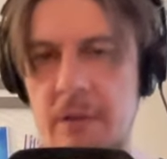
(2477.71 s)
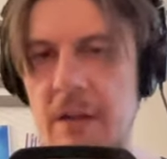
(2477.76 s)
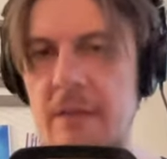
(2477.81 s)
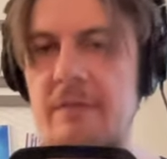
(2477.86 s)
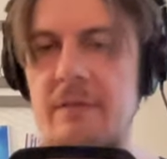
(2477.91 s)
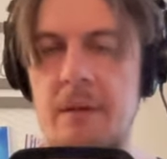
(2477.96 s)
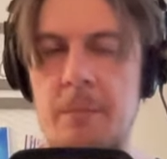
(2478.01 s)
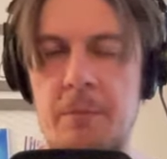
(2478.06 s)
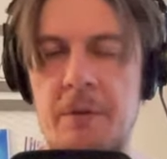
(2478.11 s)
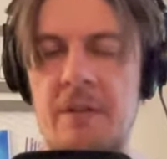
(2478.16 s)

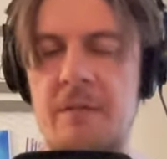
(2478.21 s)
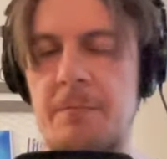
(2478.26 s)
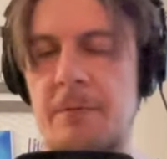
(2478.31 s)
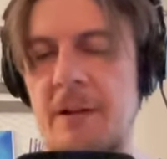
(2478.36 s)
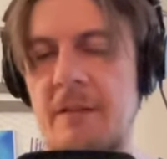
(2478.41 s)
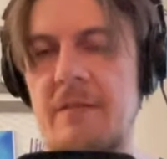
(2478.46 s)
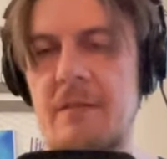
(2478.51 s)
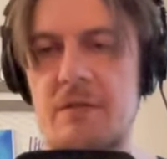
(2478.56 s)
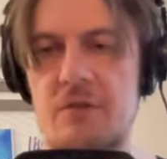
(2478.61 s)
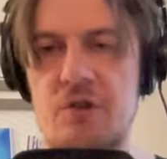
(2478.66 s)
C++
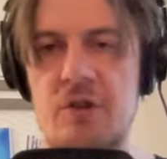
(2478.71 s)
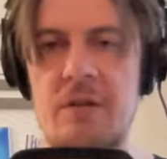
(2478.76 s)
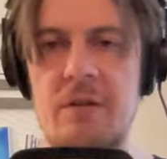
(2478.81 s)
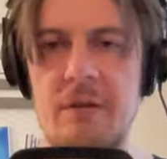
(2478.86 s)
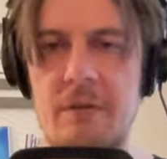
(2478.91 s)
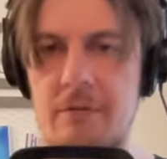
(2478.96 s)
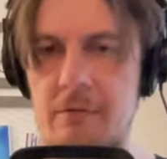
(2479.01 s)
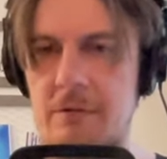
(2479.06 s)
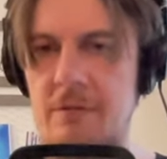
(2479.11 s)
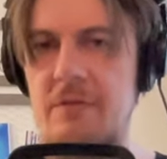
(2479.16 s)
in
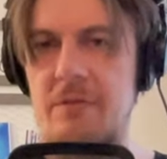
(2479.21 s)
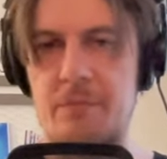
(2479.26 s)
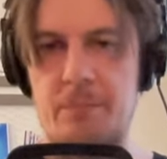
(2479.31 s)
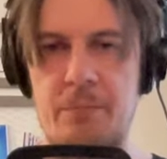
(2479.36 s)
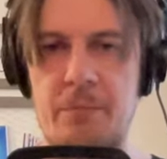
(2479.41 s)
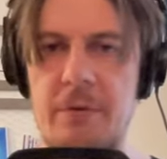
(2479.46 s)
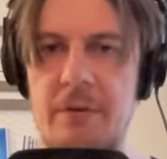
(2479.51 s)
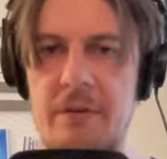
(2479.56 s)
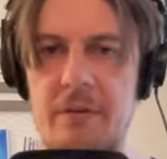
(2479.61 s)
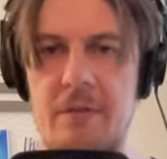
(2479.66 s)
general is
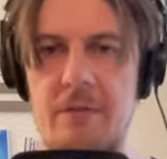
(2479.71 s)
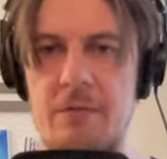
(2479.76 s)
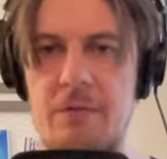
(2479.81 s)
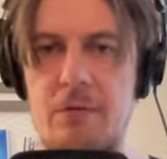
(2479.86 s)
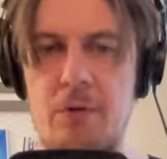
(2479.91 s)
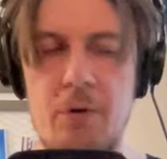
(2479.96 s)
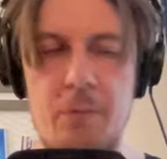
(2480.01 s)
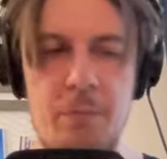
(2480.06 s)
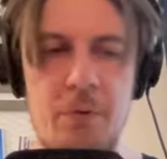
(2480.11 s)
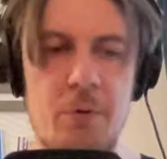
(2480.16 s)
pretty
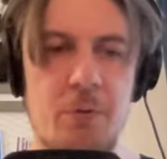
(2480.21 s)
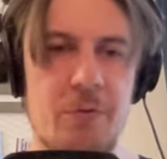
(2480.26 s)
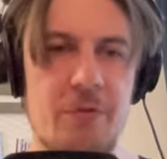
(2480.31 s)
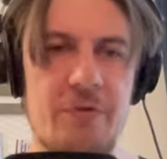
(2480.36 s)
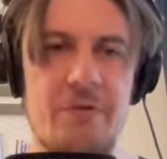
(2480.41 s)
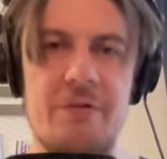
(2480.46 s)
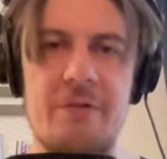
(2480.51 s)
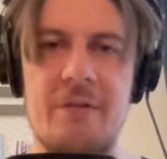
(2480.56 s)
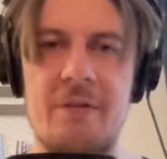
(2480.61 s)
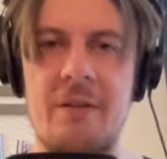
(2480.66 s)

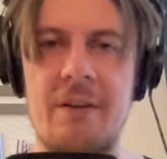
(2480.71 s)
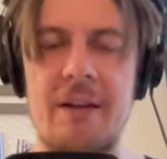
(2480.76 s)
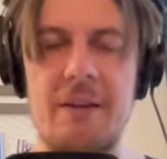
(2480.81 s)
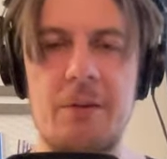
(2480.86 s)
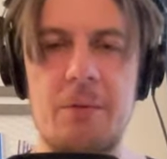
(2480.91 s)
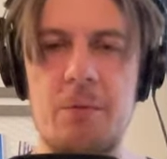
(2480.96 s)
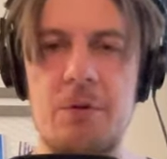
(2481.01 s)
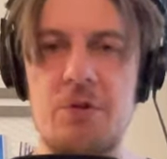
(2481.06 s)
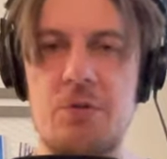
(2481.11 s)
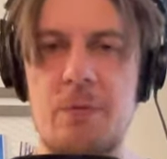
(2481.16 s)
verbose
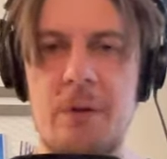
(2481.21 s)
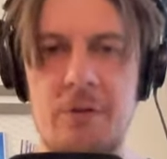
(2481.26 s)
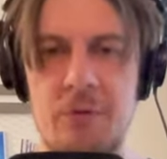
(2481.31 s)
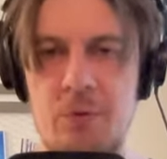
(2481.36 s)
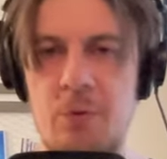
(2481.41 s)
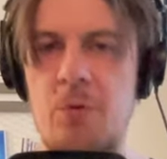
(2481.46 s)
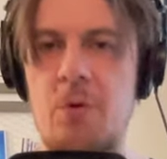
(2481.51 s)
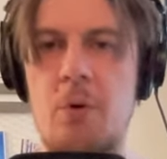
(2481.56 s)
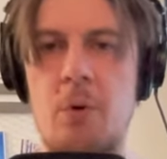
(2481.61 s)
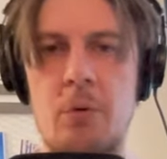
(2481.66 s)
language when
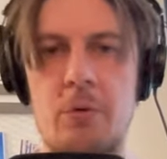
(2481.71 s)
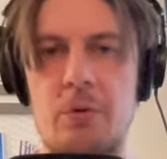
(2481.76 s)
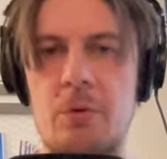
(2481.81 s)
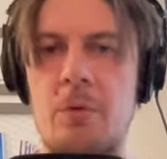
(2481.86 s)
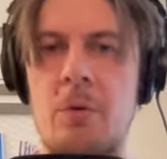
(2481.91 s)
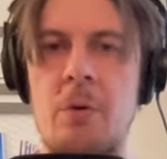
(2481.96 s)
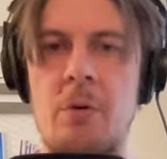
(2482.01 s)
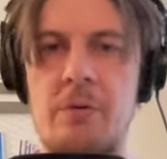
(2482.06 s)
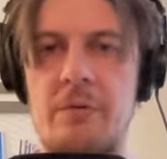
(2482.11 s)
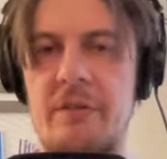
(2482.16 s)
you go to
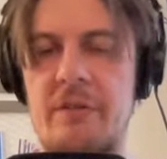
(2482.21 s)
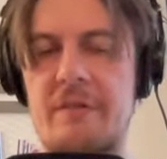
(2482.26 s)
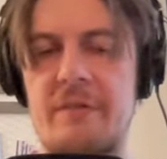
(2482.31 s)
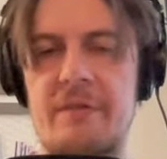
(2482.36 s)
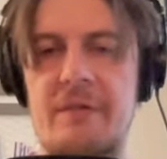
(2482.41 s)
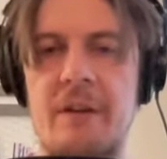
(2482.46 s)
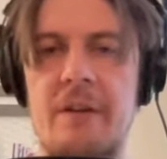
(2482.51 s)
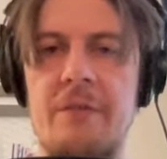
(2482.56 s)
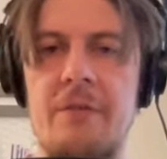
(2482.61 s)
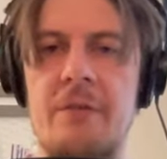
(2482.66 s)
all these
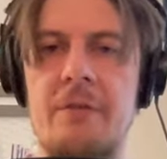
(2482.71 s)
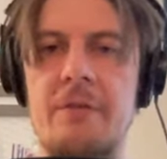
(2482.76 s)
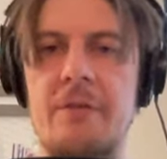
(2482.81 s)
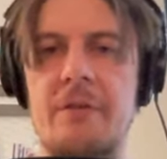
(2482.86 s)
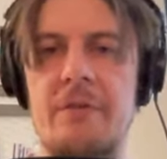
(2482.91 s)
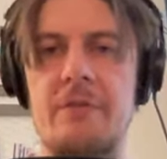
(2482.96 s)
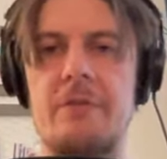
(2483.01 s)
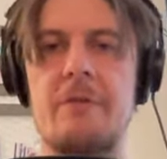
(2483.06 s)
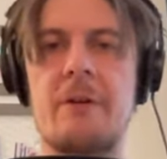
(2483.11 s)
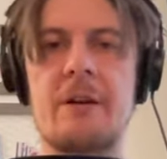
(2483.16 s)
standard
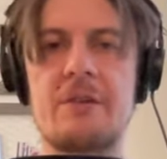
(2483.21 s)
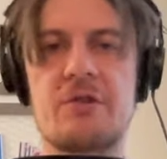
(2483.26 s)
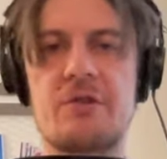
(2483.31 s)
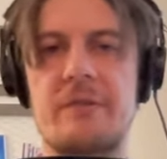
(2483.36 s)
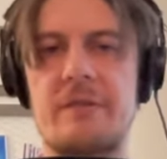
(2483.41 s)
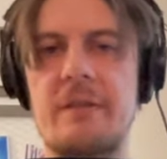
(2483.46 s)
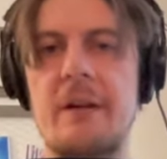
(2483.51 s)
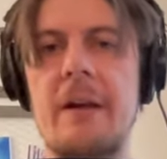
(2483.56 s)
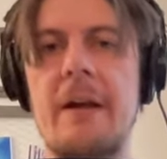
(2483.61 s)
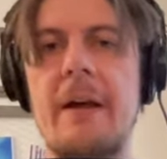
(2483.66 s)
constructions.